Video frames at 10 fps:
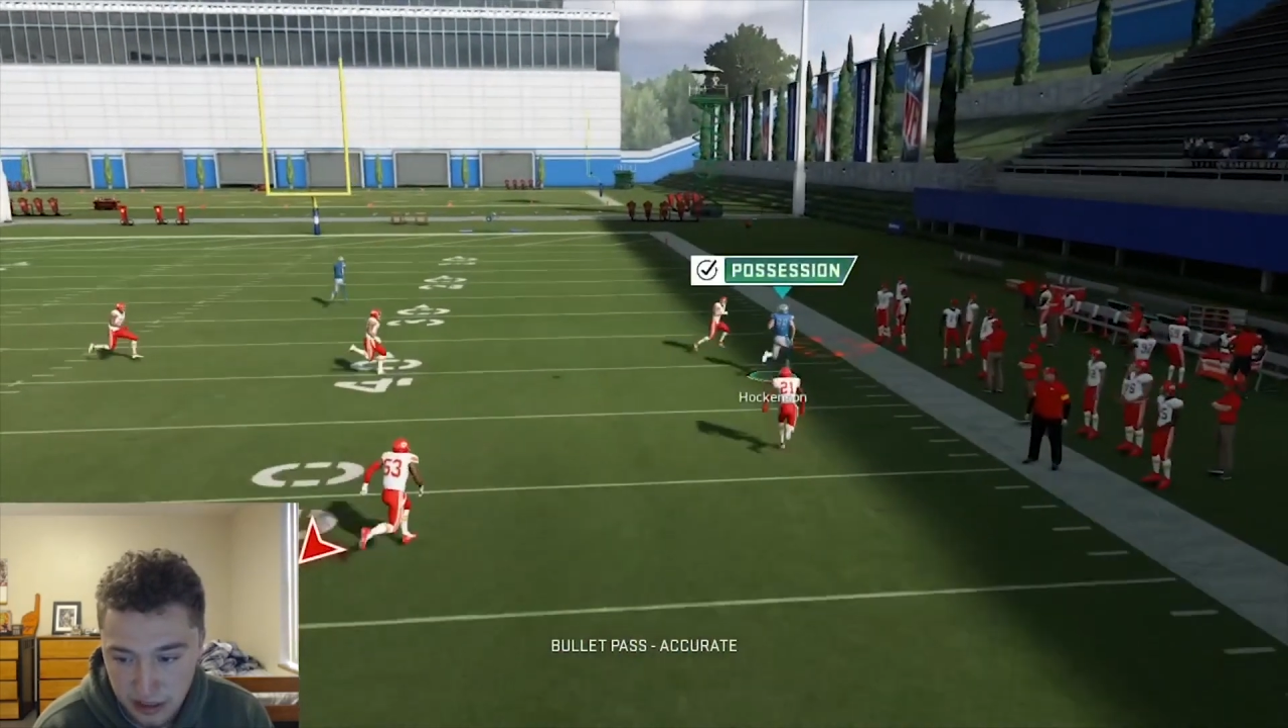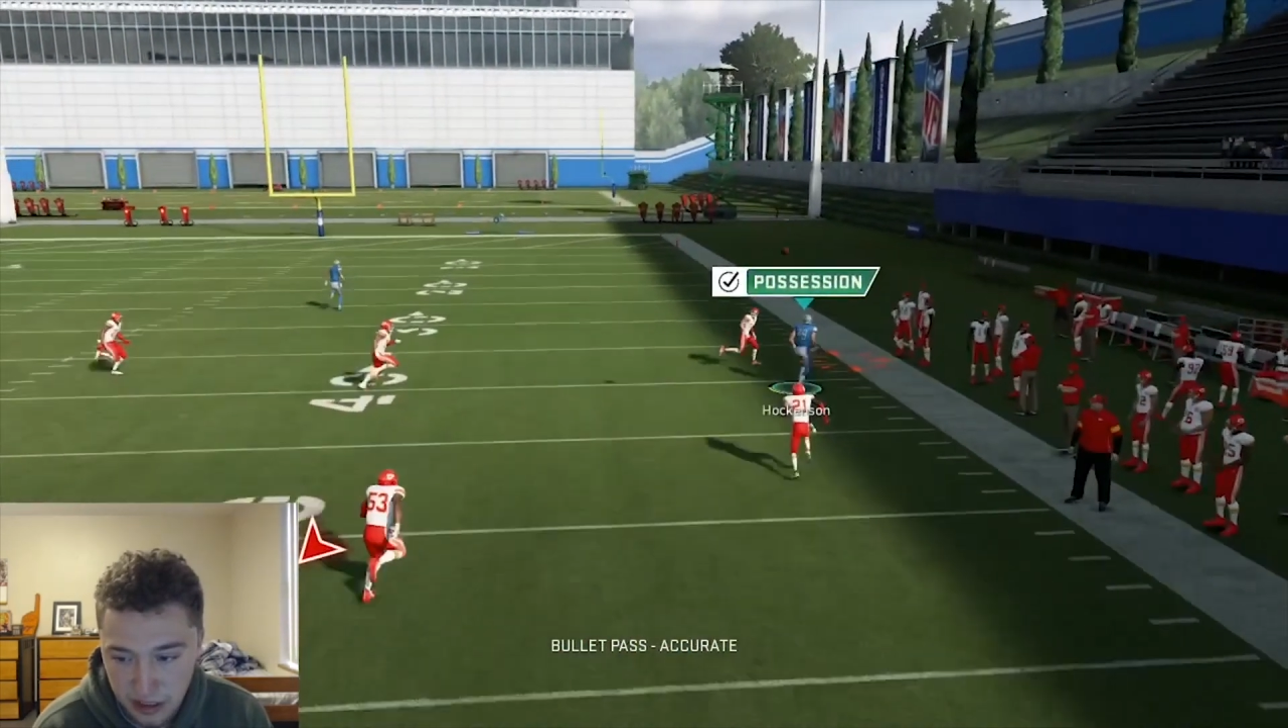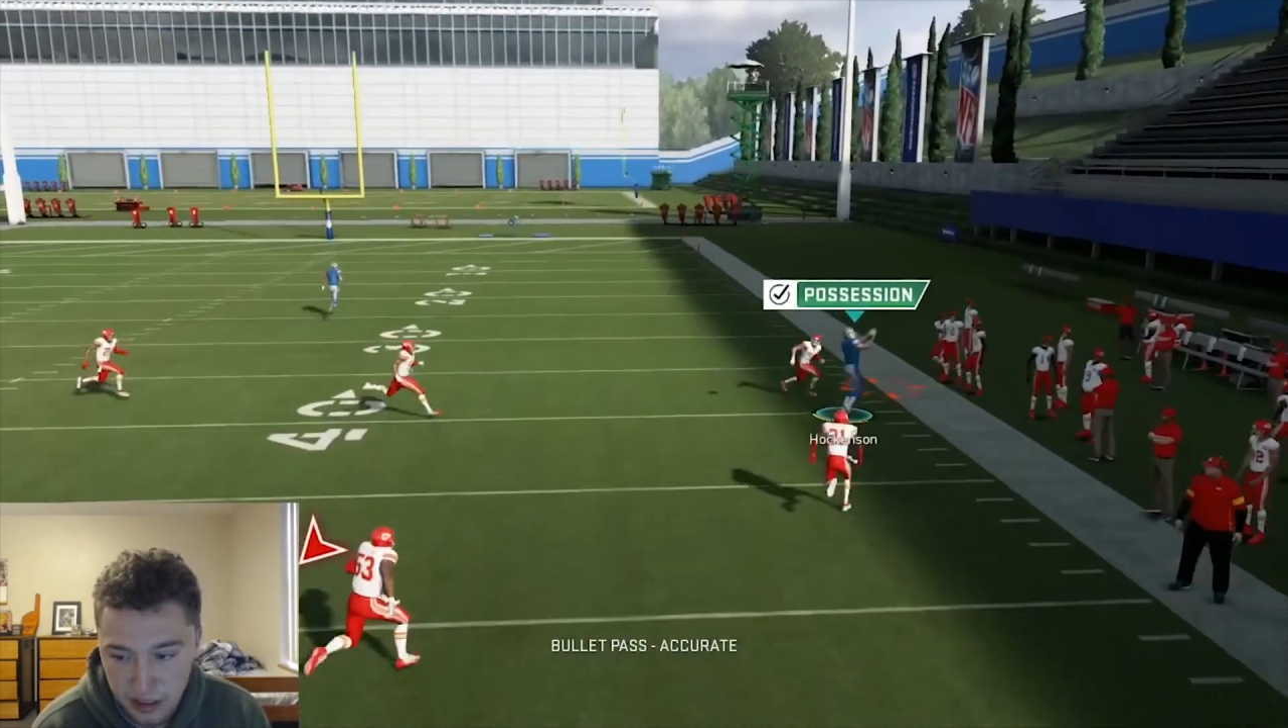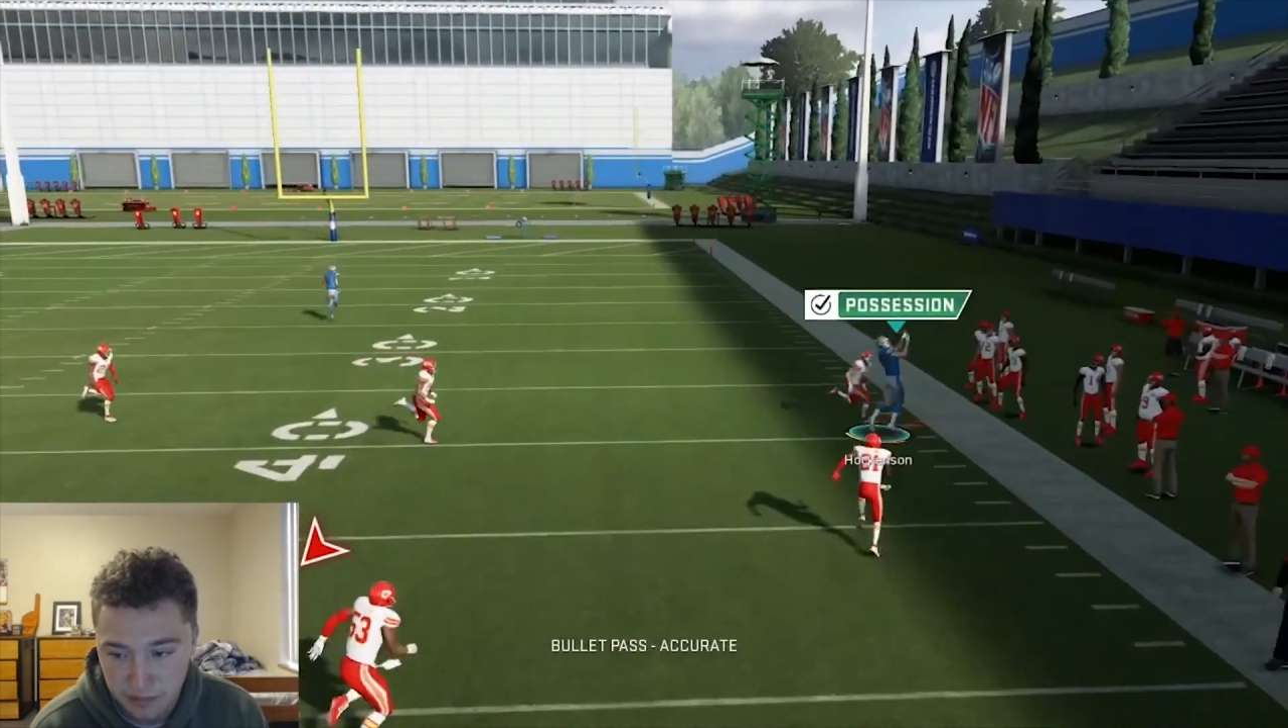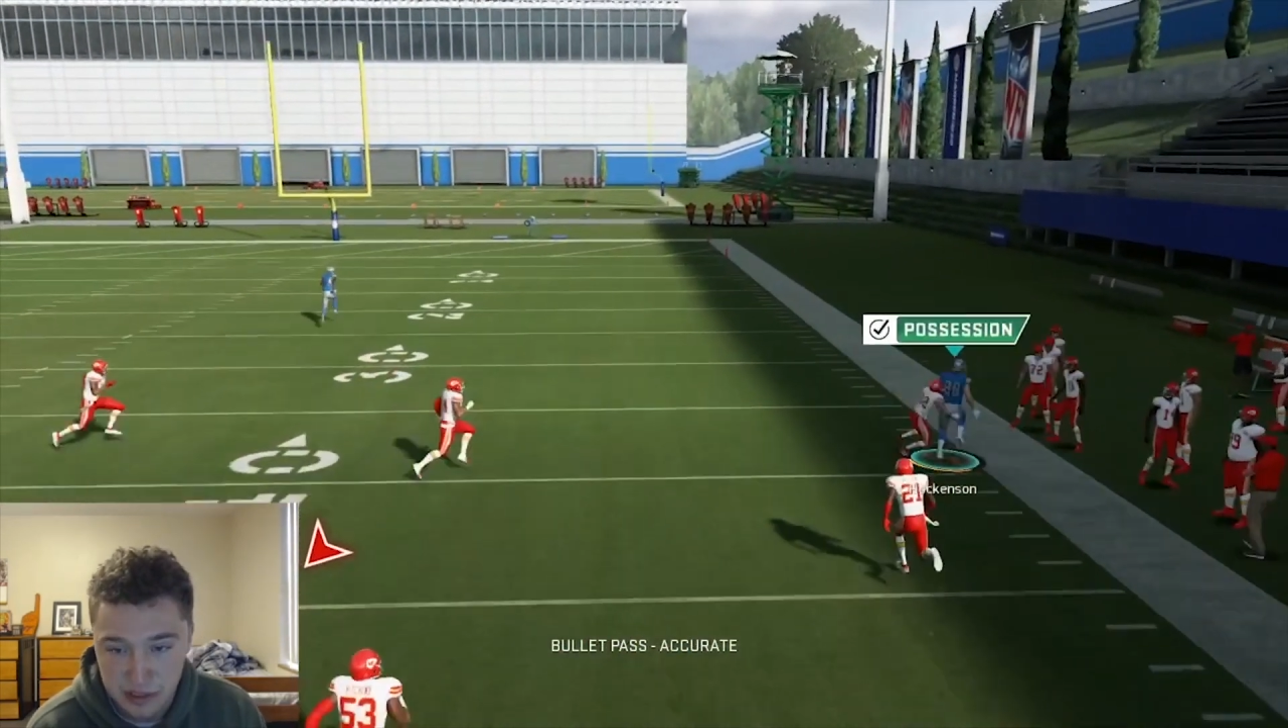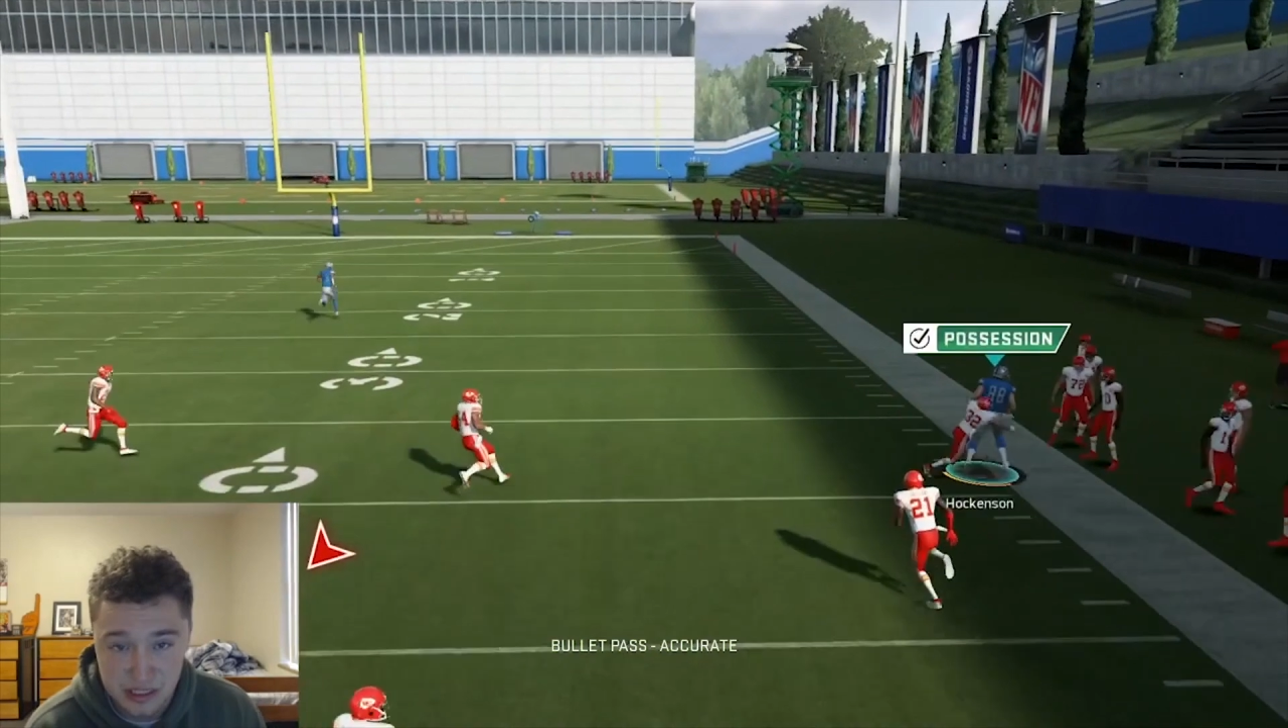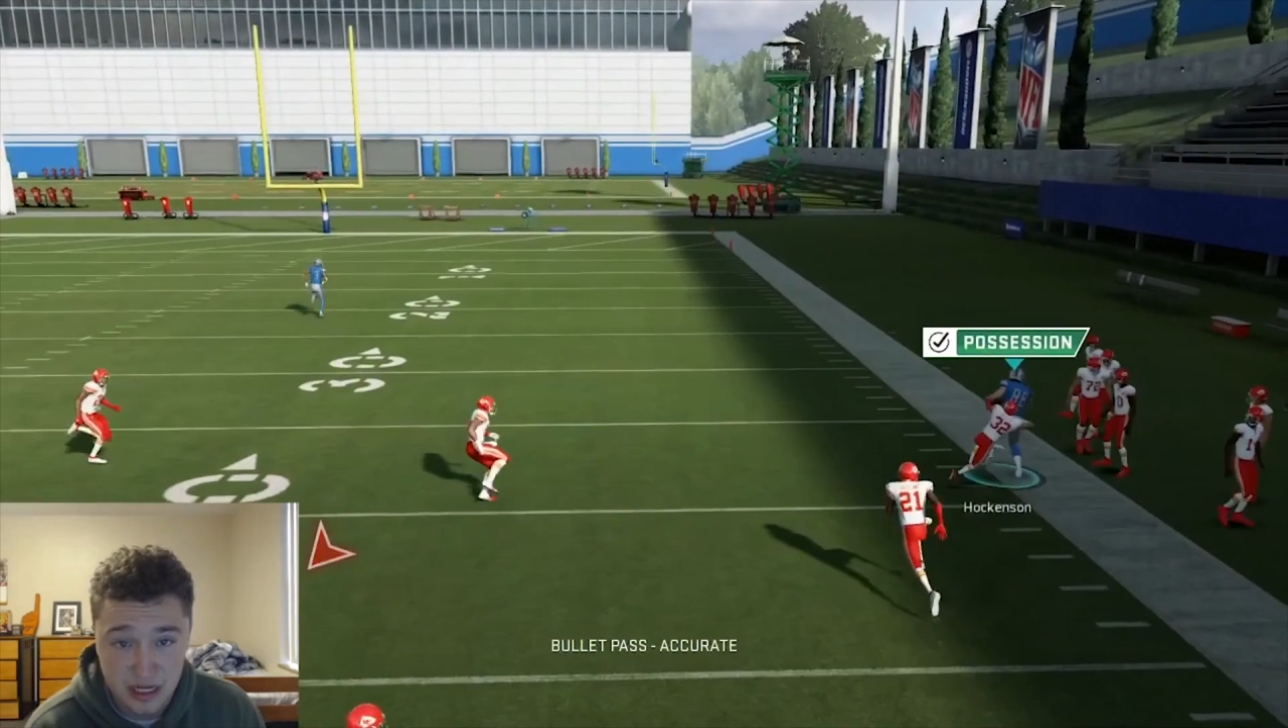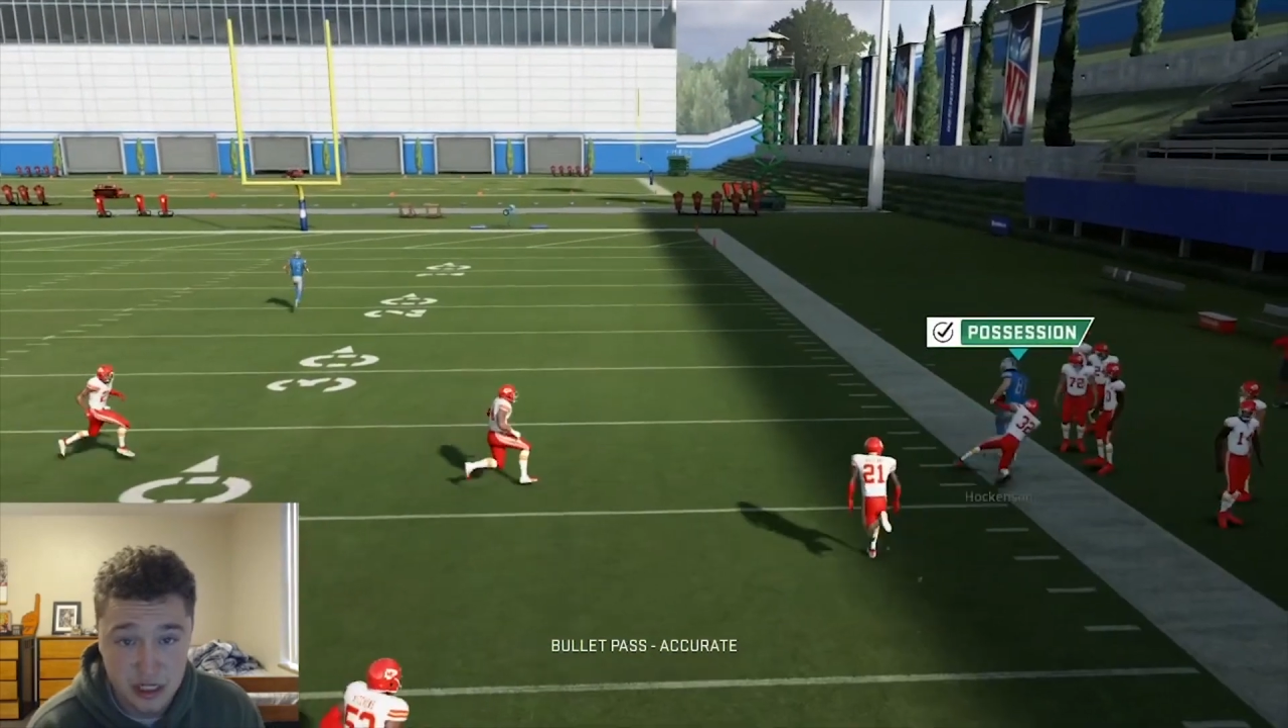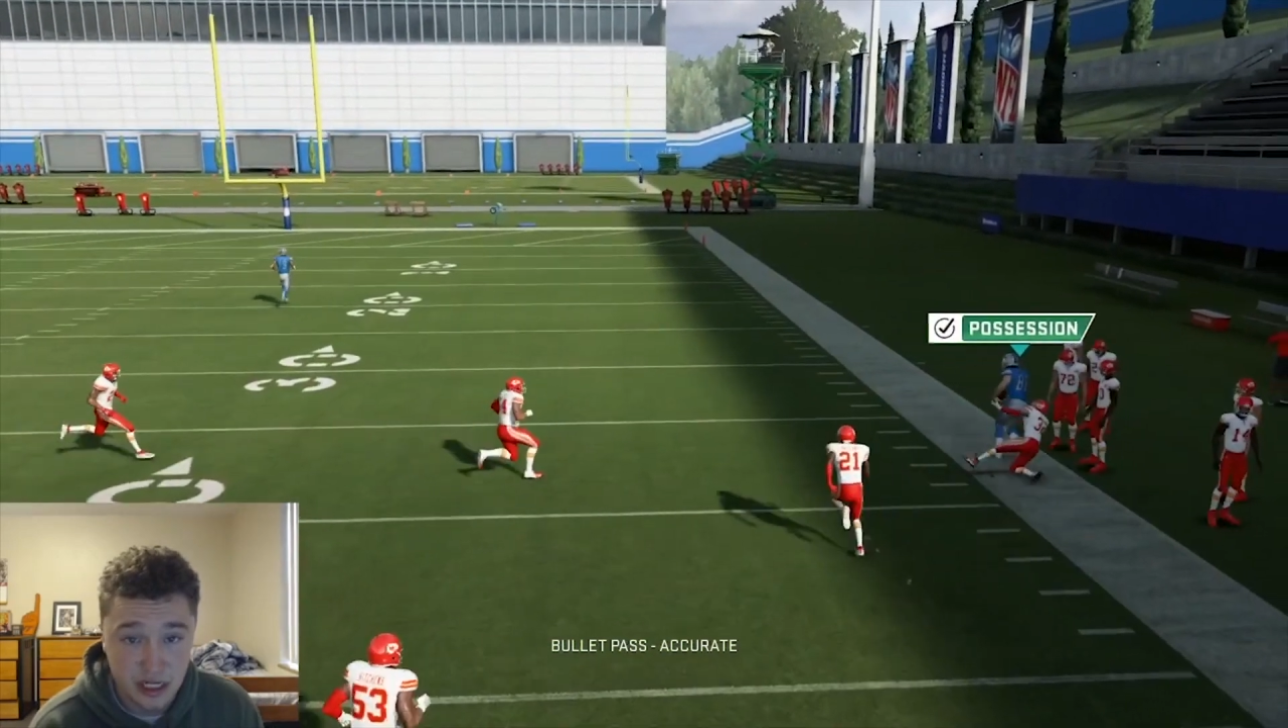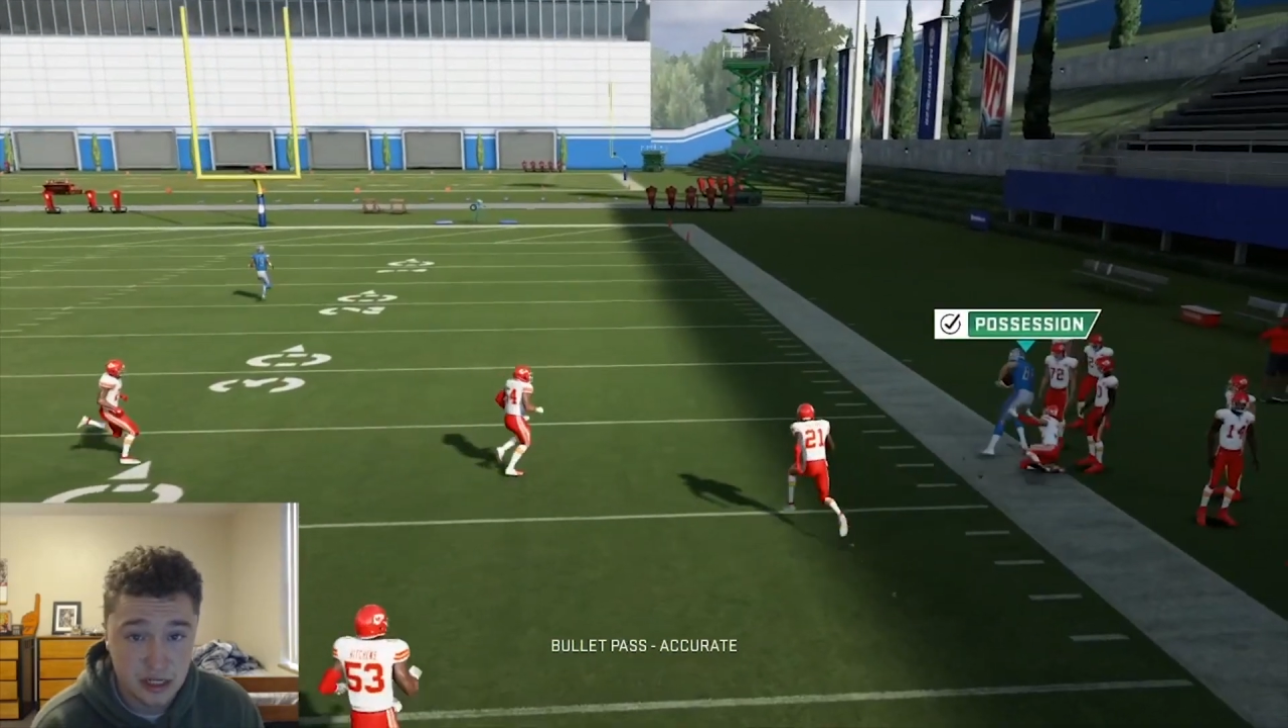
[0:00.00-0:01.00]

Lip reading: good possession